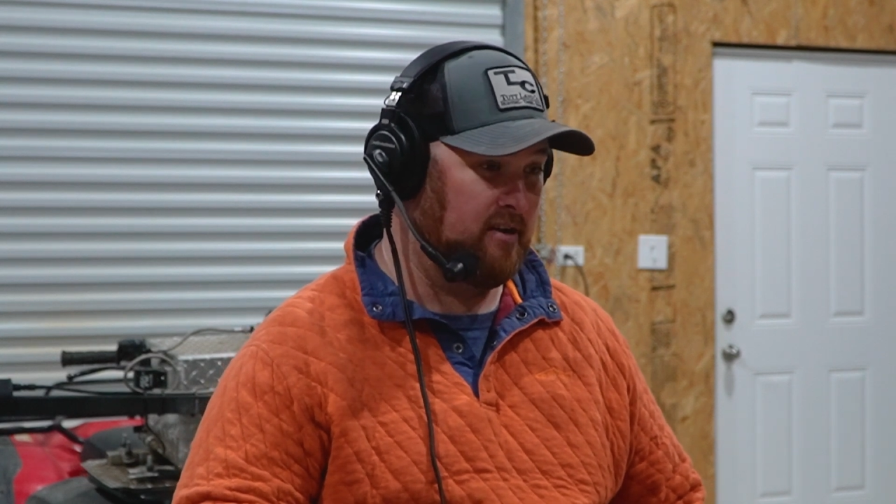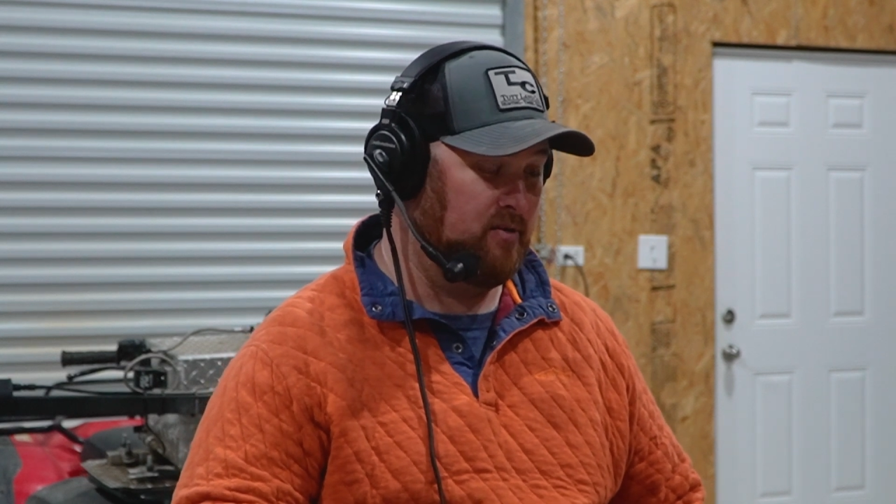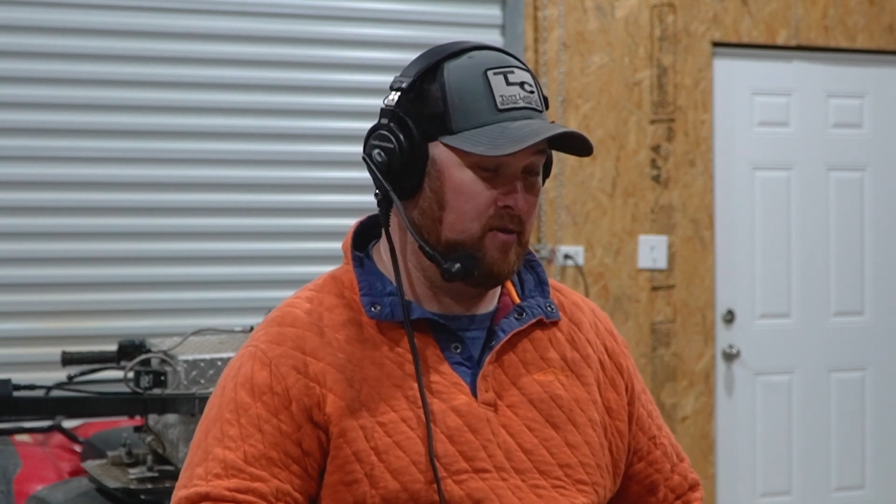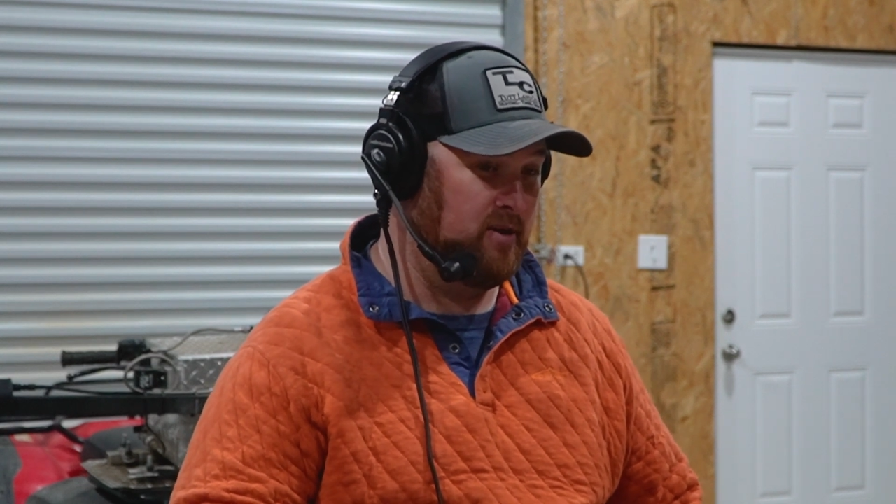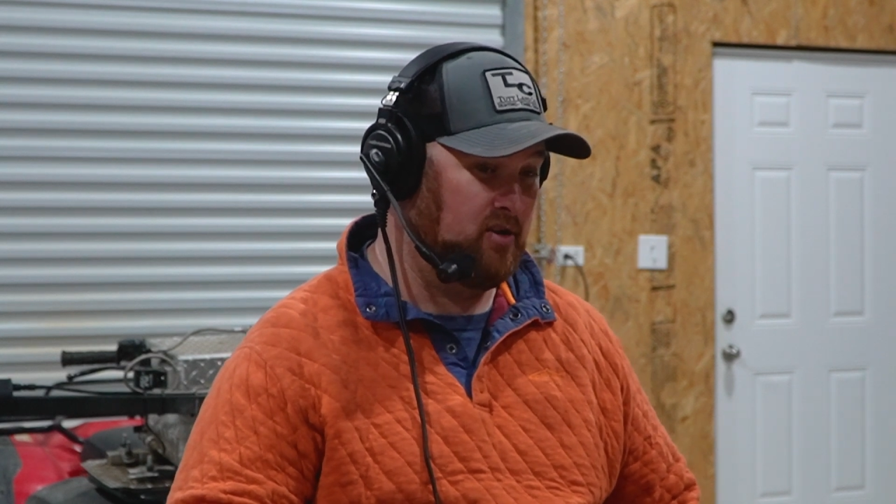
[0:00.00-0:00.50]

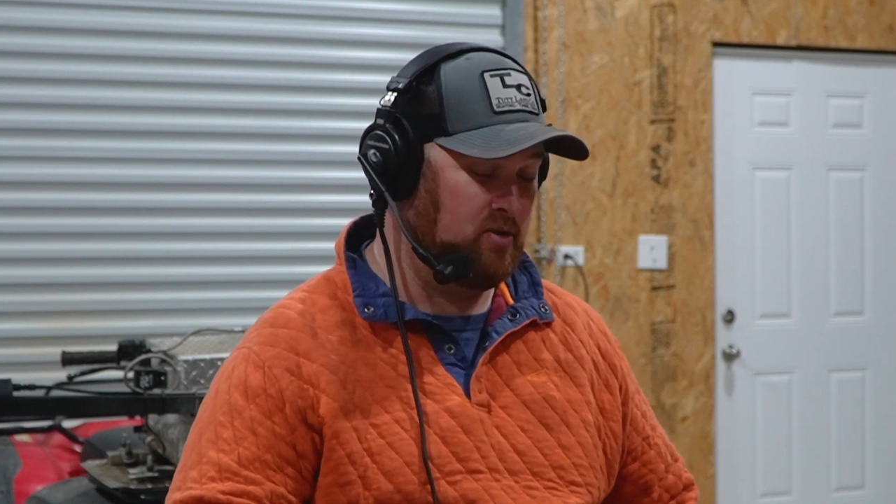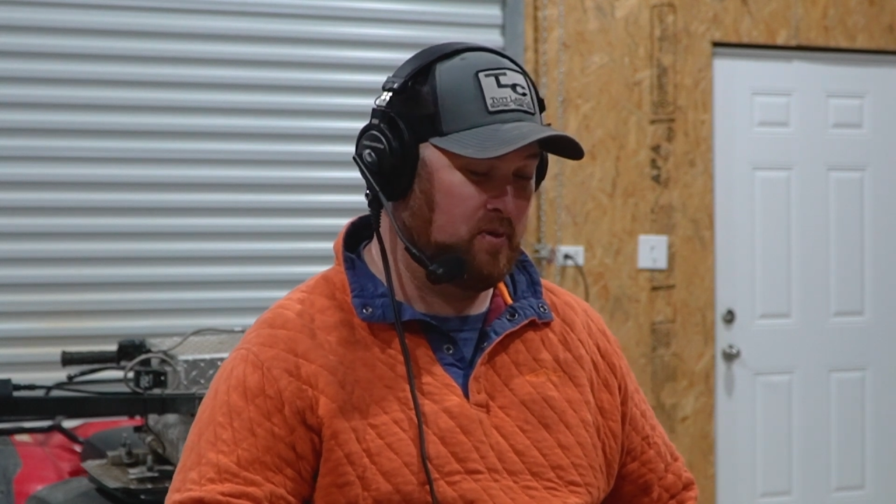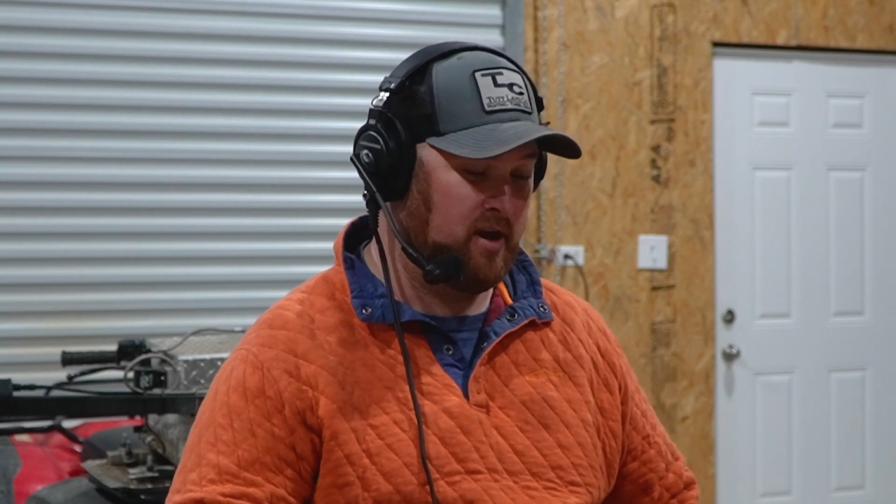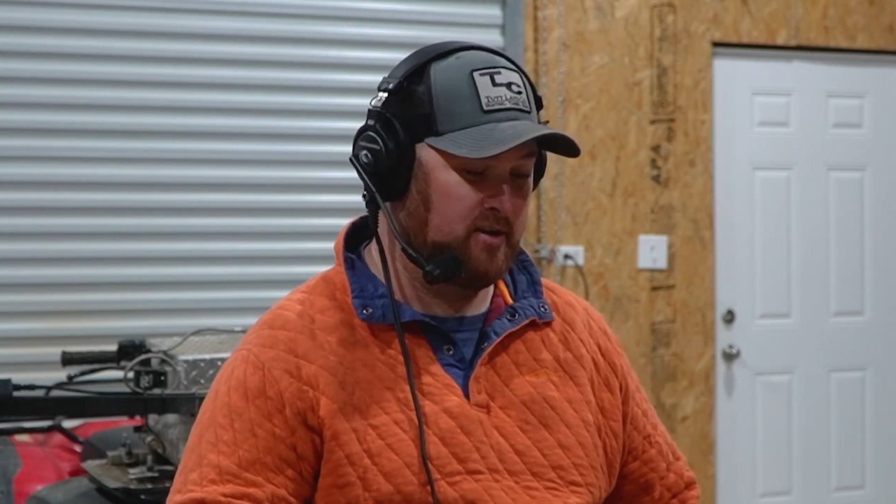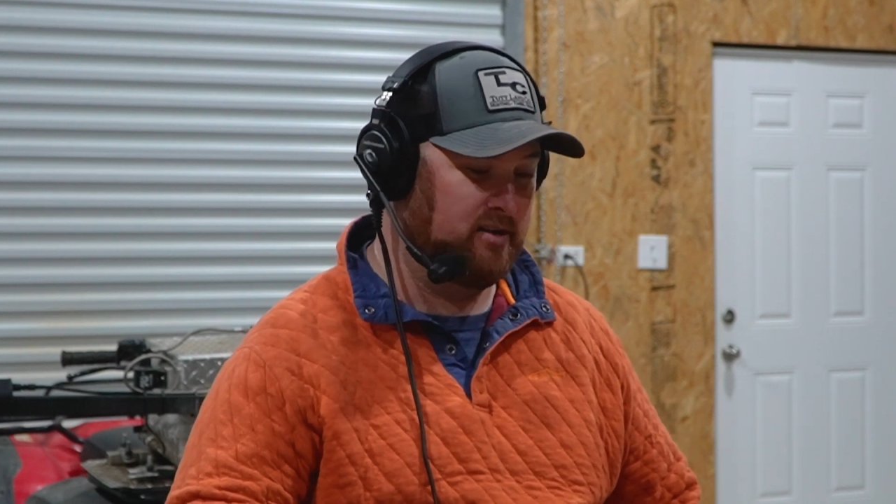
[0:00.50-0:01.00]
research
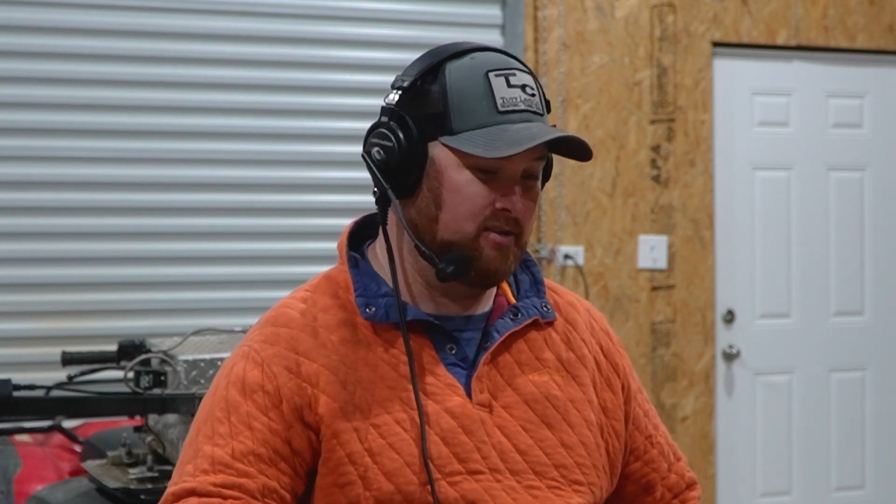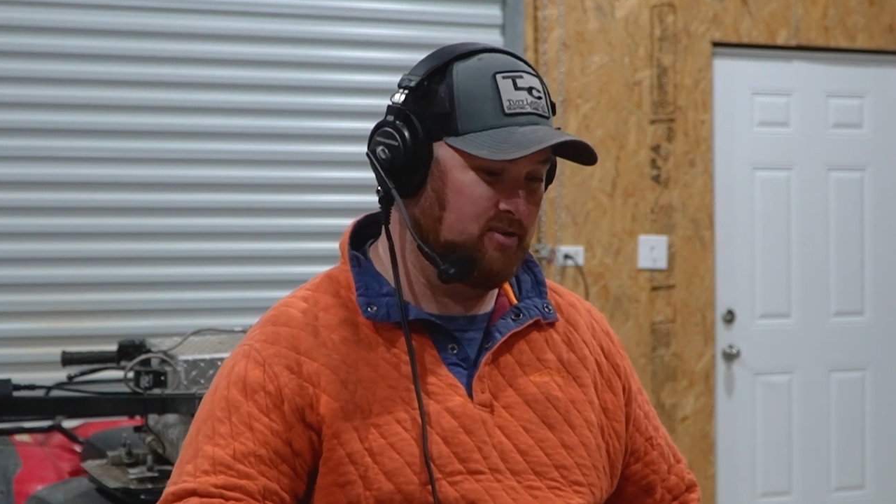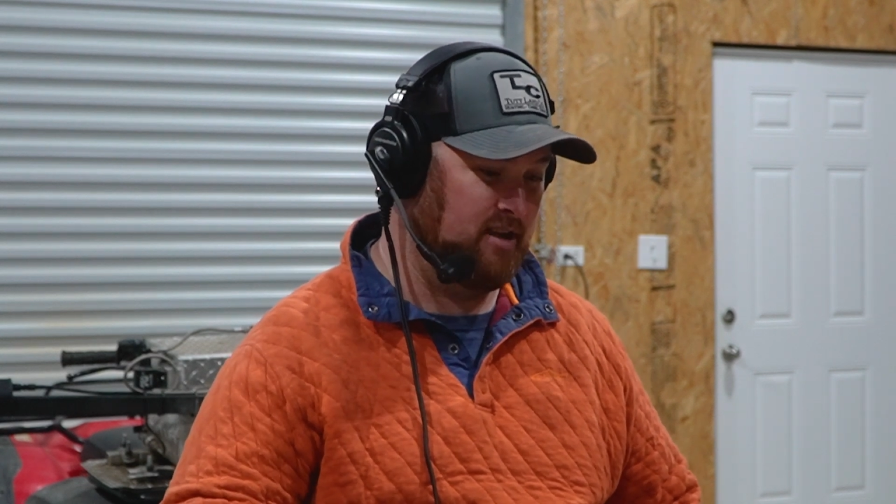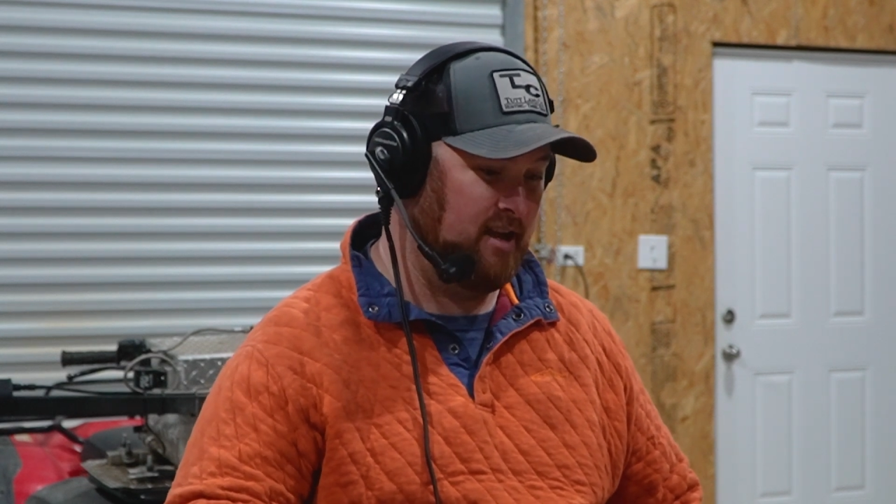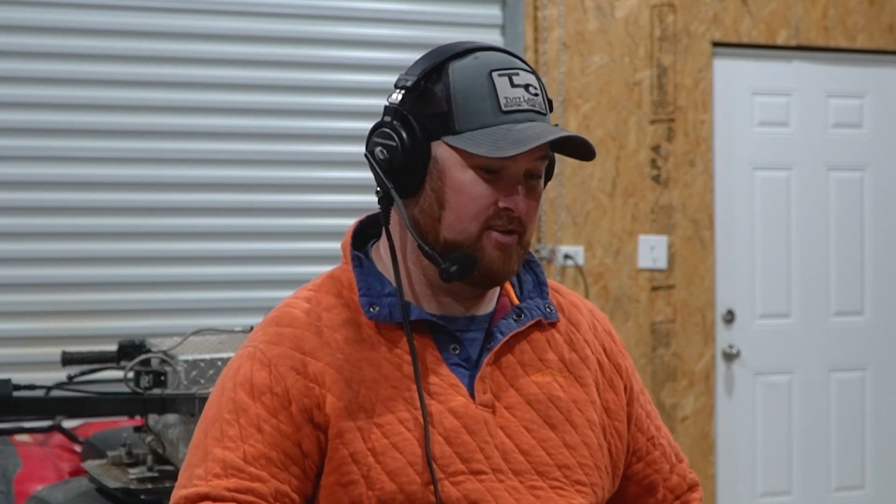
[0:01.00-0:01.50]
project
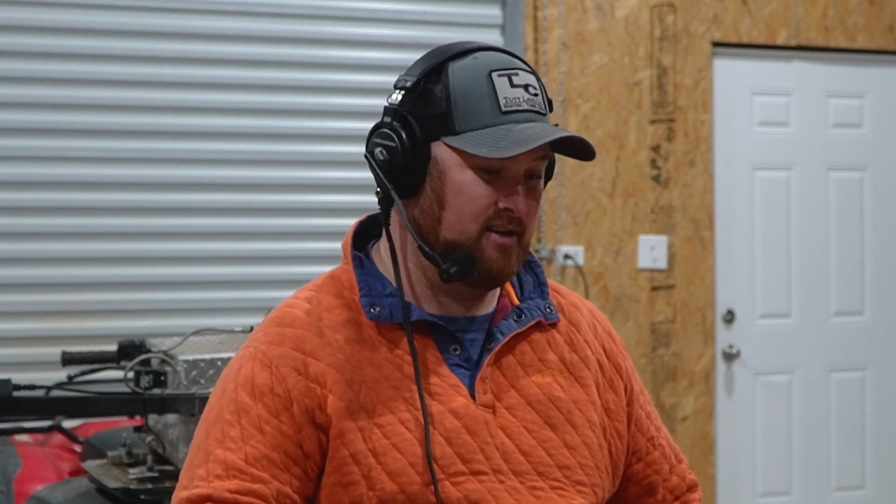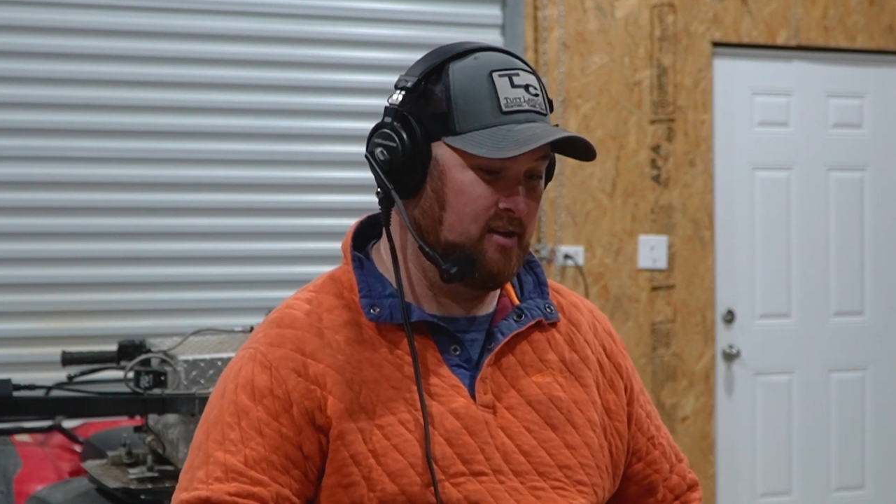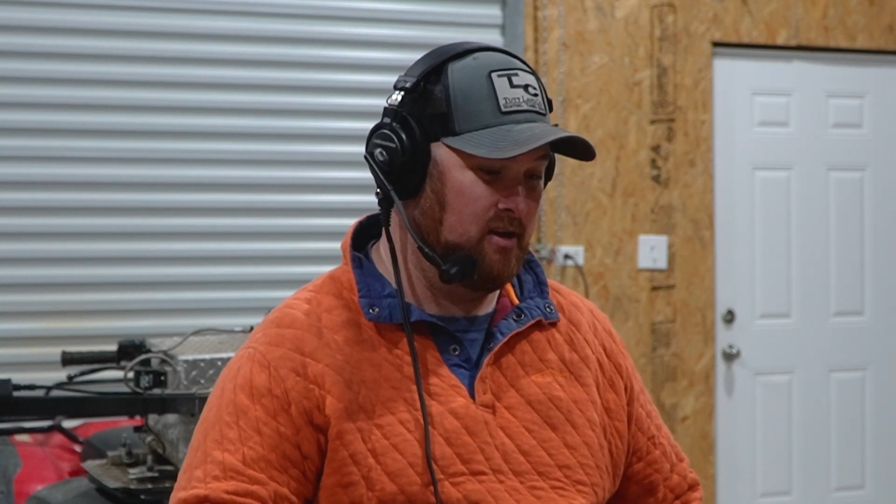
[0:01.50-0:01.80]
kind of said,